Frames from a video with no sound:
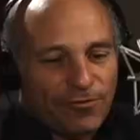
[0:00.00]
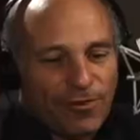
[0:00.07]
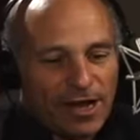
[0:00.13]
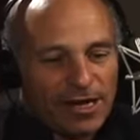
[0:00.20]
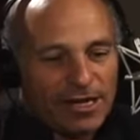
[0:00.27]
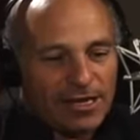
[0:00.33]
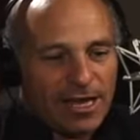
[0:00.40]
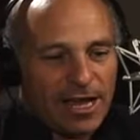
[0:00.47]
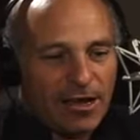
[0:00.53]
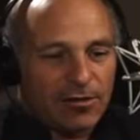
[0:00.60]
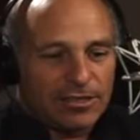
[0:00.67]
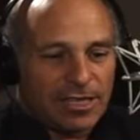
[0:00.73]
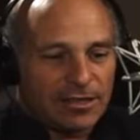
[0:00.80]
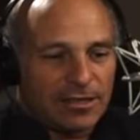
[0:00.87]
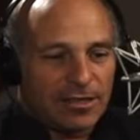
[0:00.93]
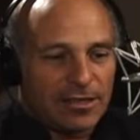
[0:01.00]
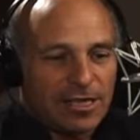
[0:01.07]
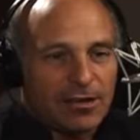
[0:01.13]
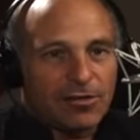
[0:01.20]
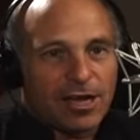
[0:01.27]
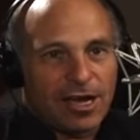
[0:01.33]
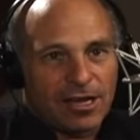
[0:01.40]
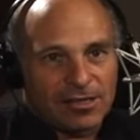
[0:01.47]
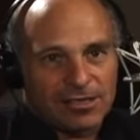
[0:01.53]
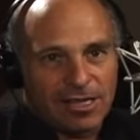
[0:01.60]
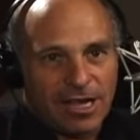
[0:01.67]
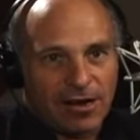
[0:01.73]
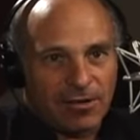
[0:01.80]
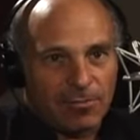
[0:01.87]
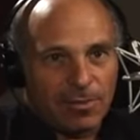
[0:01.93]
we're finding now is that the
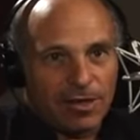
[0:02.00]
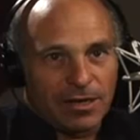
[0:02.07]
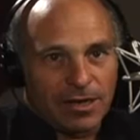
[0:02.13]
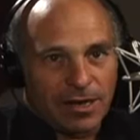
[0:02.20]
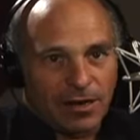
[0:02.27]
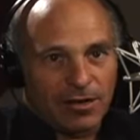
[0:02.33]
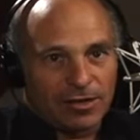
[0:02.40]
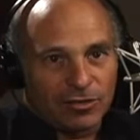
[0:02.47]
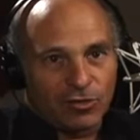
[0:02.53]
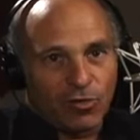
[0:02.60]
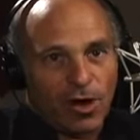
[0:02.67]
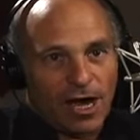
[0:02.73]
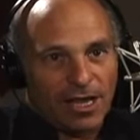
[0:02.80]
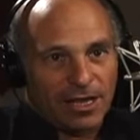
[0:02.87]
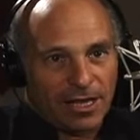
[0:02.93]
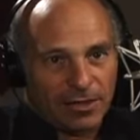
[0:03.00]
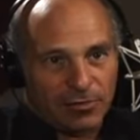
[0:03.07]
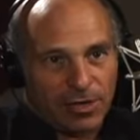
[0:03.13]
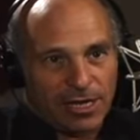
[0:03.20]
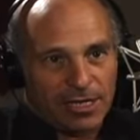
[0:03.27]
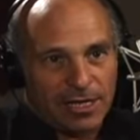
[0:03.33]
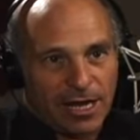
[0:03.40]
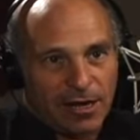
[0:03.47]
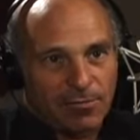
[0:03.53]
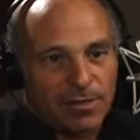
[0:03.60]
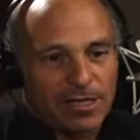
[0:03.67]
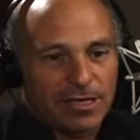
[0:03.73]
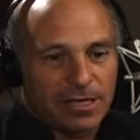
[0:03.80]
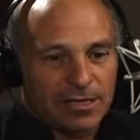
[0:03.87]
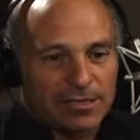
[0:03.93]
neocons, yeah, are, bit, are in twilight right now
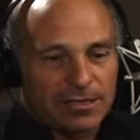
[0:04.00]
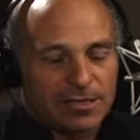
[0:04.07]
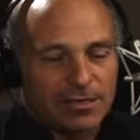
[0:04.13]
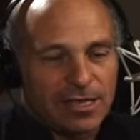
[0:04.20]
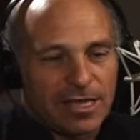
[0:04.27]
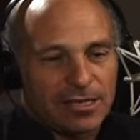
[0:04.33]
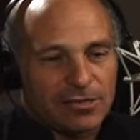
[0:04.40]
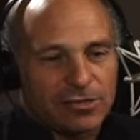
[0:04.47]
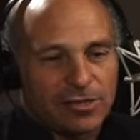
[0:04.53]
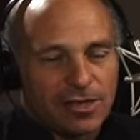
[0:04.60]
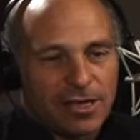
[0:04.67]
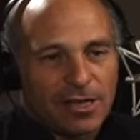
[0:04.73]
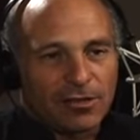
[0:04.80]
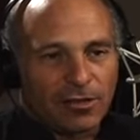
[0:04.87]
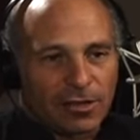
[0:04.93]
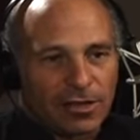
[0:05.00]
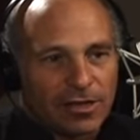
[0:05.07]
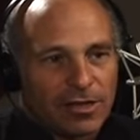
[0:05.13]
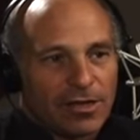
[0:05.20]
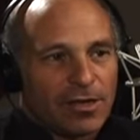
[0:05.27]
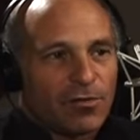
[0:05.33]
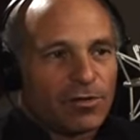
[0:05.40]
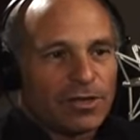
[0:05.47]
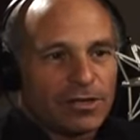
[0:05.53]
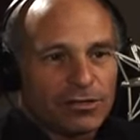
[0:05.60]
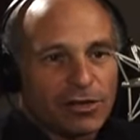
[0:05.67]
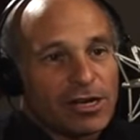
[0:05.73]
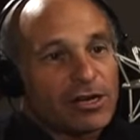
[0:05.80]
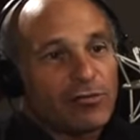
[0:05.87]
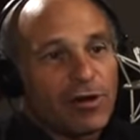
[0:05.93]
because they look when
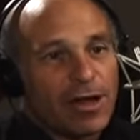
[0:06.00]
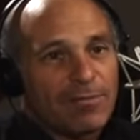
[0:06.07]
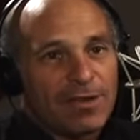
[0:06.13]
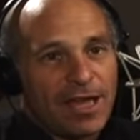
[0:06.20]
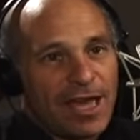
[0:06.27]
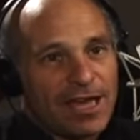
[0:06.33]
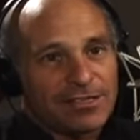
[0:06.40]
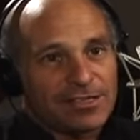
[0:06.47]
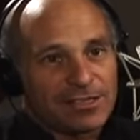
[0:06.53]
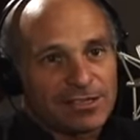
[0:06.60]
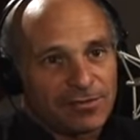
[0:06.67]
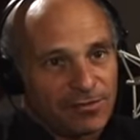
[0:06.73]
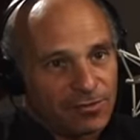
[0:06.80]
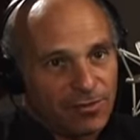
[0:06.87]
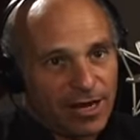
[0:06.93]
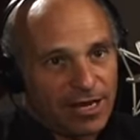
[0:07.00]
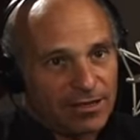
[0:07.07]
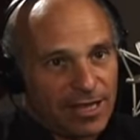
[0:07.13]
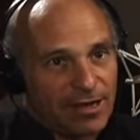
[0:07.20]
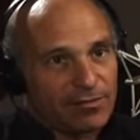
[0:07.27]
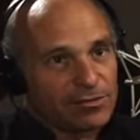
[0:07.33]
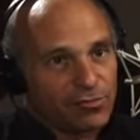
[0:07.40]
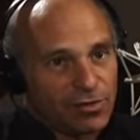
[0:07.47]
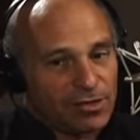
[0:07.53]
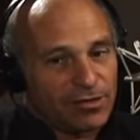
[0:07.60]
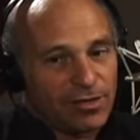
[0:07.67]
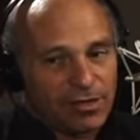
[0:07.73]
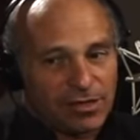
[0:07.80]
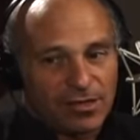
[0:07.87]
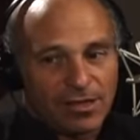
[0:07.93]
they're trying to grab the assets of Iran. That was
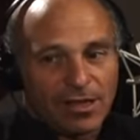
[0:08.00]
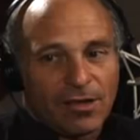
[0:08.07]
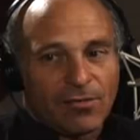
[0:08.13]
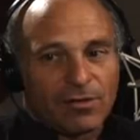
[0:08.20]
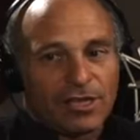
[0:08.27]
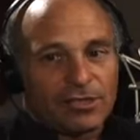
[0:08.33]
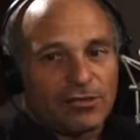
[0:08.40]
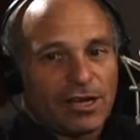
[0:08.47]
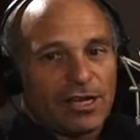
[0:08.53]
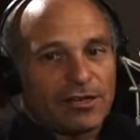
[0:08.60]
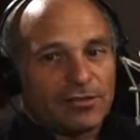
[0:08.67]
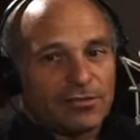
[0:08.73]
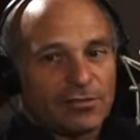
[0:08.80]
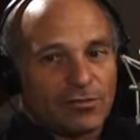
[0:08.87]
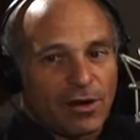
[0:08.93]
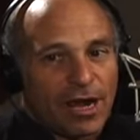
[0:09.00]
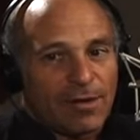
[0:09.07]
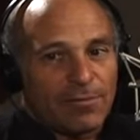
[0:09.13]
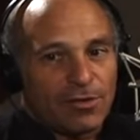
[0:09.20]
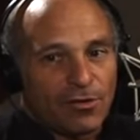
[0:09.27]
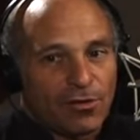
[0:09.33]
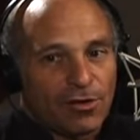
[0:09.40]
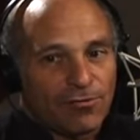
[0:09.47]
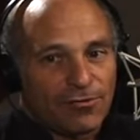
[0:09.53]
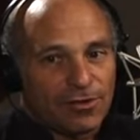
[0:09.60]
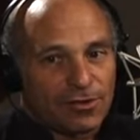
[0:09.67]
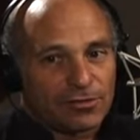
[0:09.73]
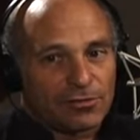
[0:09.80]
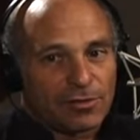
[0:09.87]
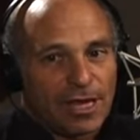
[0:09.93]
one thing. When they tried to grab the oil
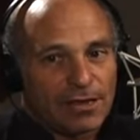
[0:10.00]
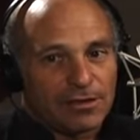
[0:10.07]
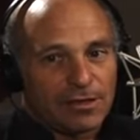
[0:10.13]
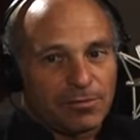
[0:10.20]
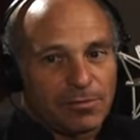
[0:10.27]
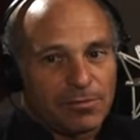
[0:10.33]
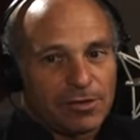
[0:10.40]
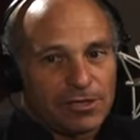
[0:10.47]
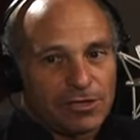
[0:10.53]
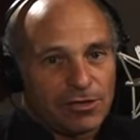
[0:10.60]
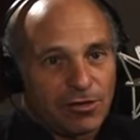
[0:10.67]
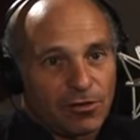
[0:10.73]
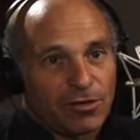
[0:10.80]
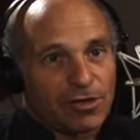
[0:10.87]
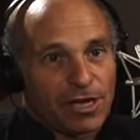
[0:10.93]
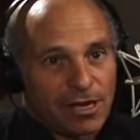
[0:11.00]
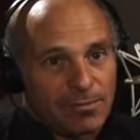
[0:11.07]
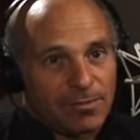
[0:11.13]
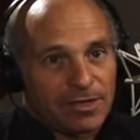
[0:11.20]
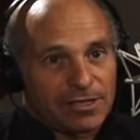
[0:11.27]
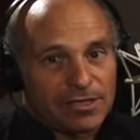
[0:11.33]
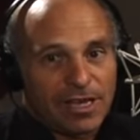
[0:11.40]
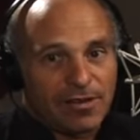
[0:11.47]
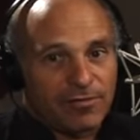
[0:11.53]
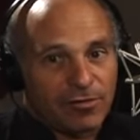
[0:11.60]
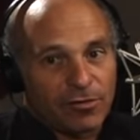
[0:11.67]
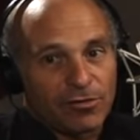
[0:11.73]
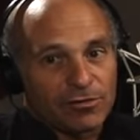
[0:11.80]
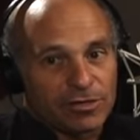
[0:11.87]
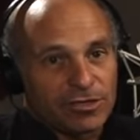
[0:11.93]
fields without the permission of the oil companies and have
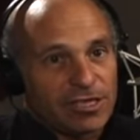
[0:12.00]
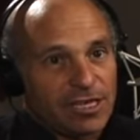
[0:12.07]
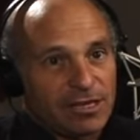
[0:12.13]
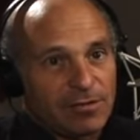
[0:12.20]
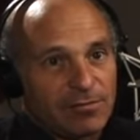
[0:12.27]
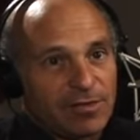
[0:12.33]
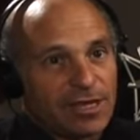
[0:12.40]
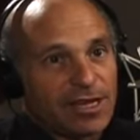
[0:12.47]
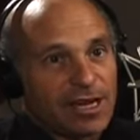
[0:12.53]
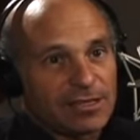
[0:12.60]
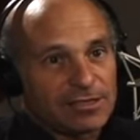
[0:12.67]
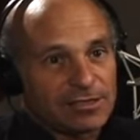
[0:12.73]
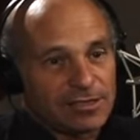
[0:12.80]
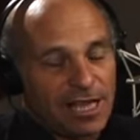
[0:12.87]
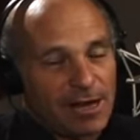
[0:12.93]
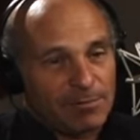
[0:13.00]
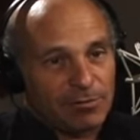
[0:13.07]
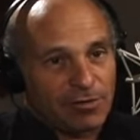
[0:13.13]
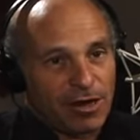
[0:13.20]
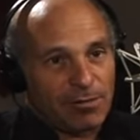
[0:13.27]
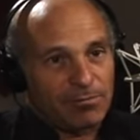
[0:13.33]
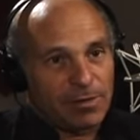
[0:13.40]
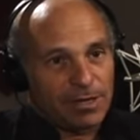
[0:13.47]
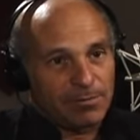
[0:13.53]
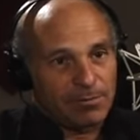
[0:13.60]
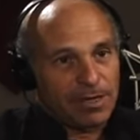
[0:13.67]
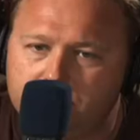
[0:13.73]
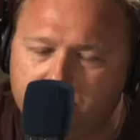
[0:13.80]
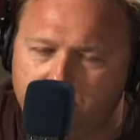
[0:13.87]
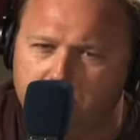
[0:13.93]
their own scheme, they got slapped around. Big,
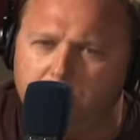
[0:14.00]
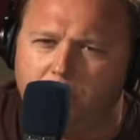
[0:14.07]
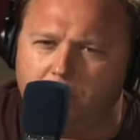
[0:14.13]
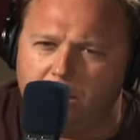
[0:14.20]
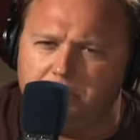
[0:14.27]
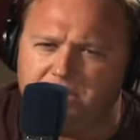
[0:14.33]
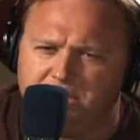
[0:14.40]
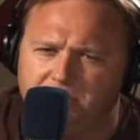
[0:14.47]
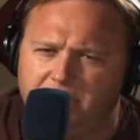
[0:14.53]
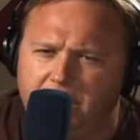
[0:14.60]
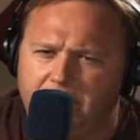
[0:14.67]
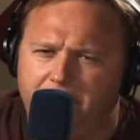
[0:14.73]
big. So you big agree with some of